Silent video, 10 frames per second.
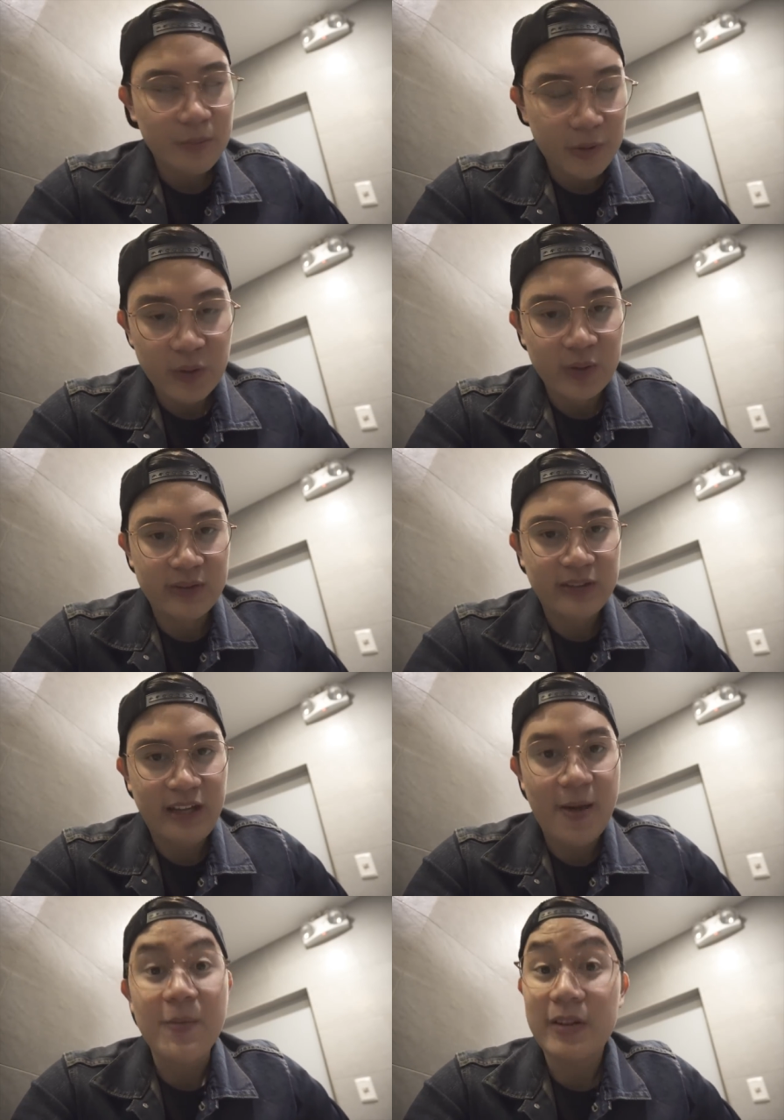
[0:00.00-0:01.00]
Bro,
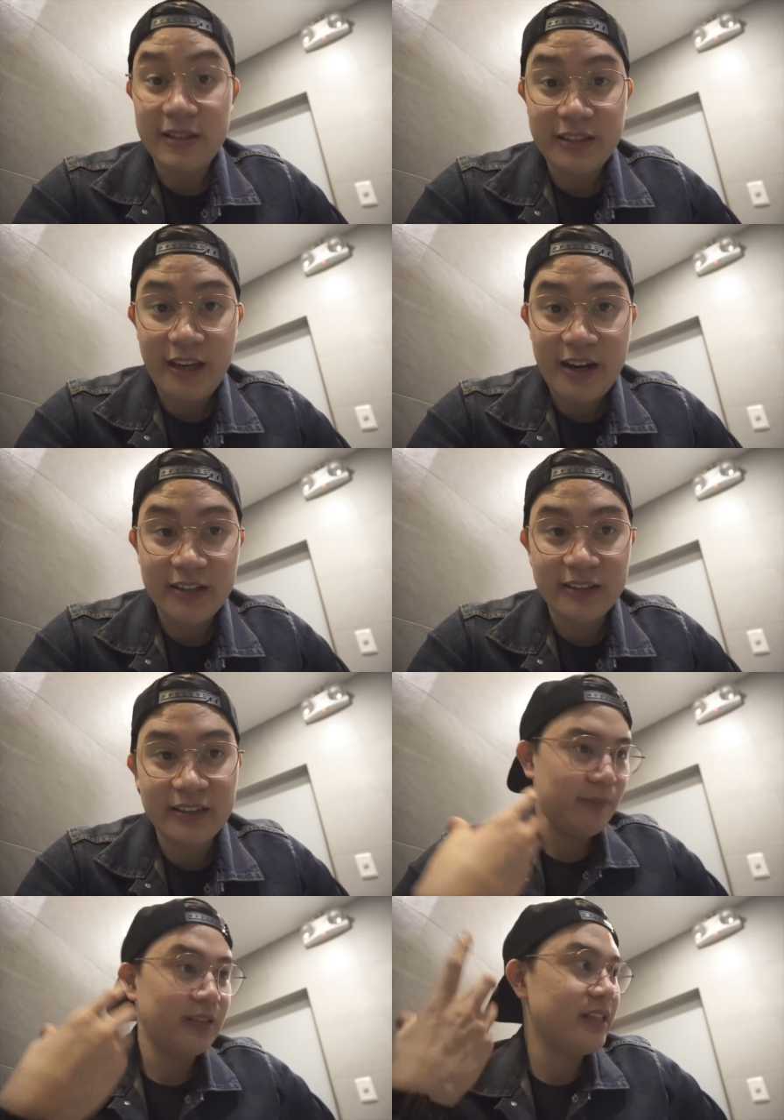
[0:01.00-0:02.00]
I'm really
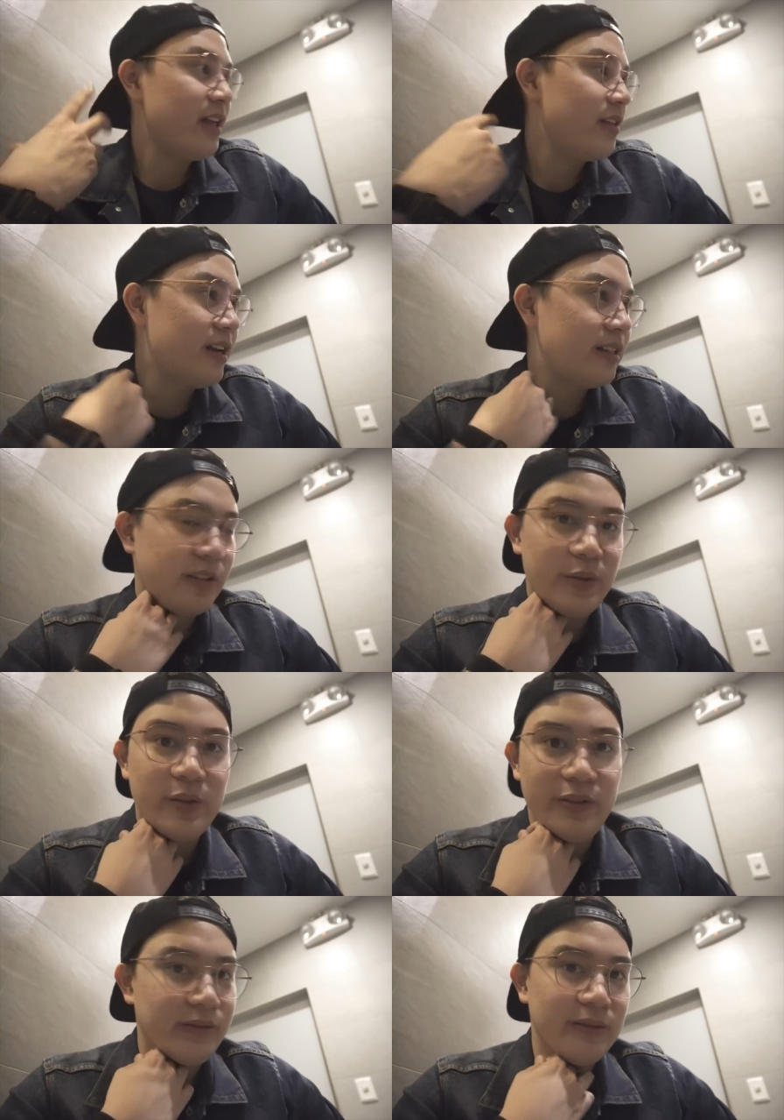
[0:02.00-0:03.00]
tired. Mas lalo na
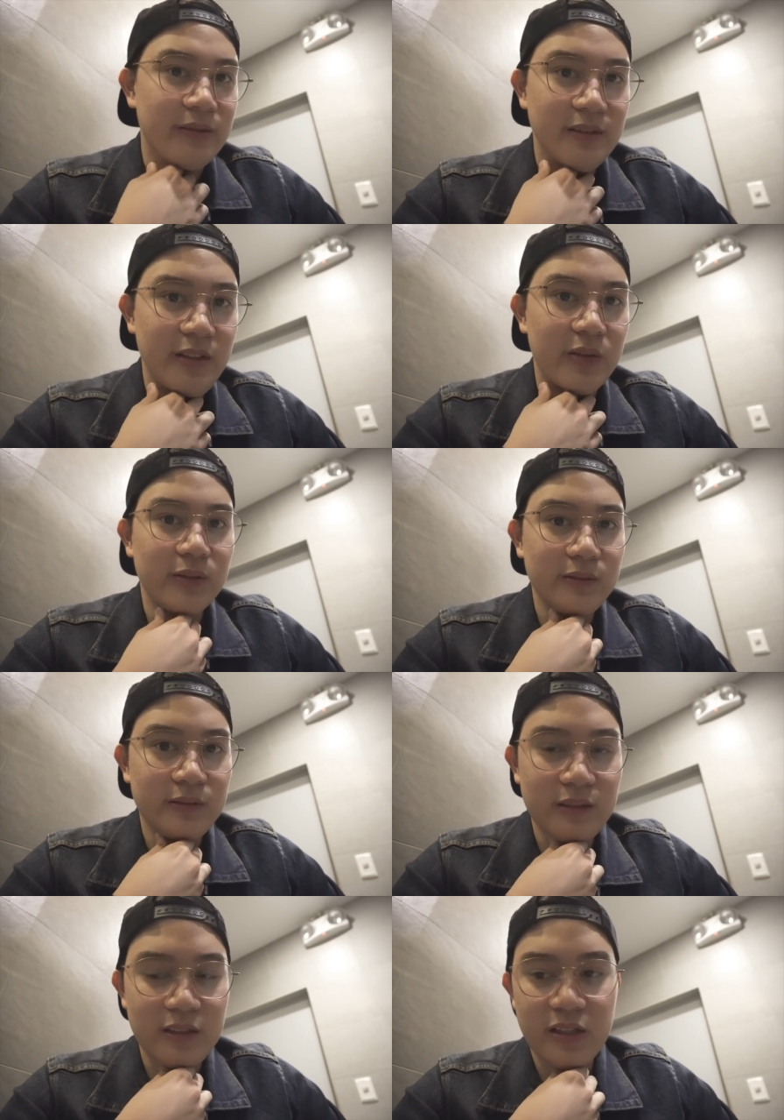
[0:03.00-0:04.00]
siguro, you know,
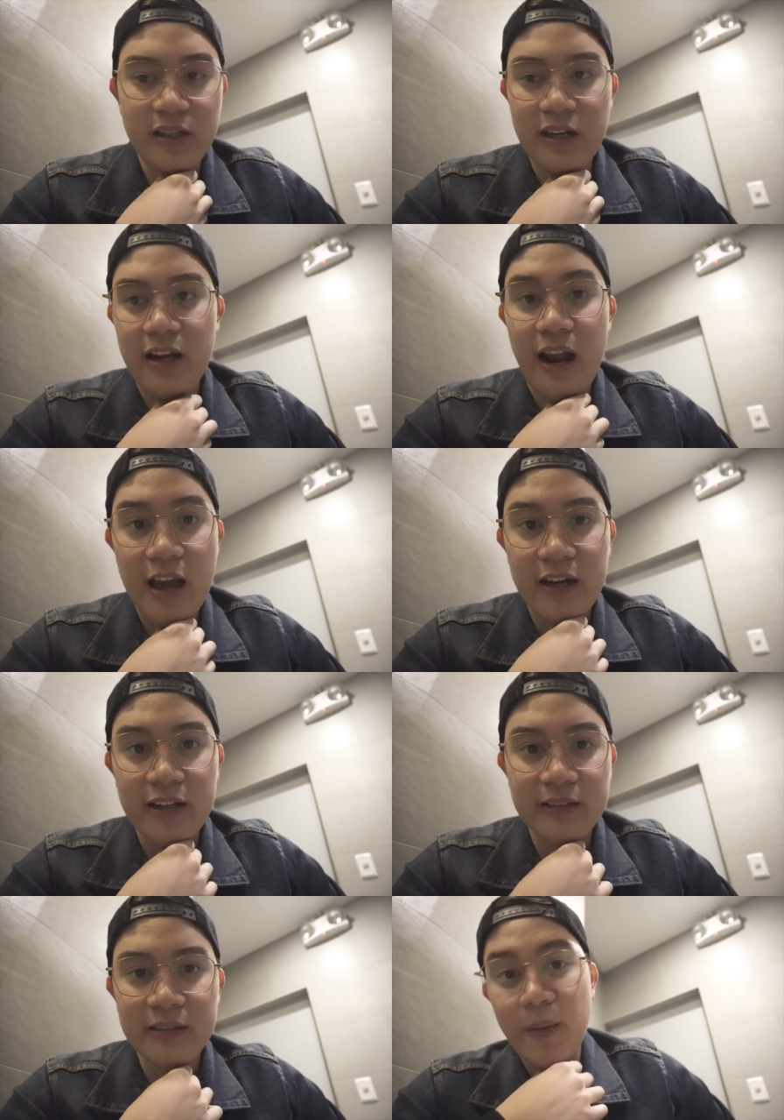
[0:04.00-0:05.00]
Janina and Hannah.